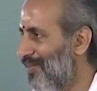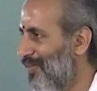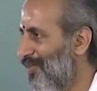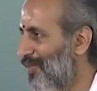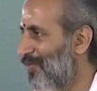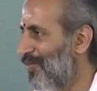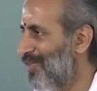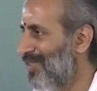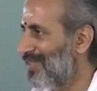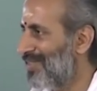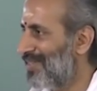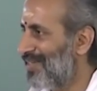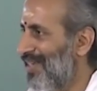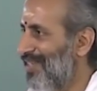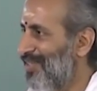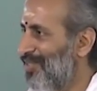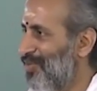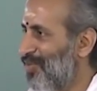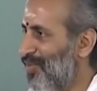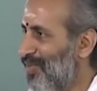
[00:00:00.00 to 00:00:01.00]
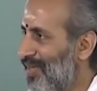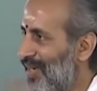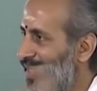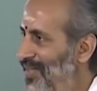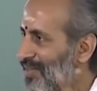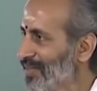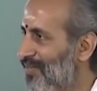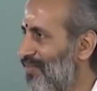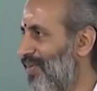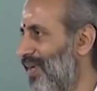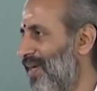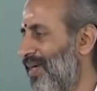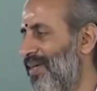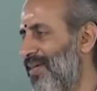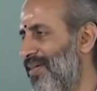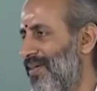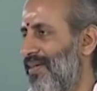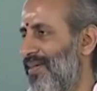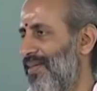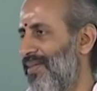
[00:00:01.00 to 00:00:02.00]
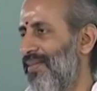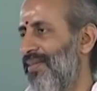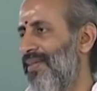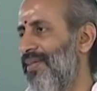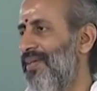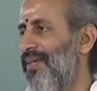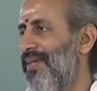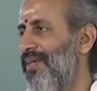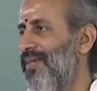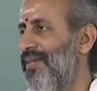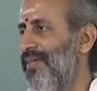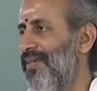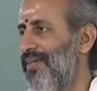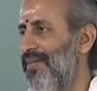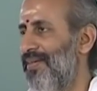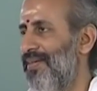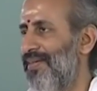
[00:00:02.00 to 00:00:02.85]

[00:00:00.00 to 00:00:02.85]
so which tries to classify the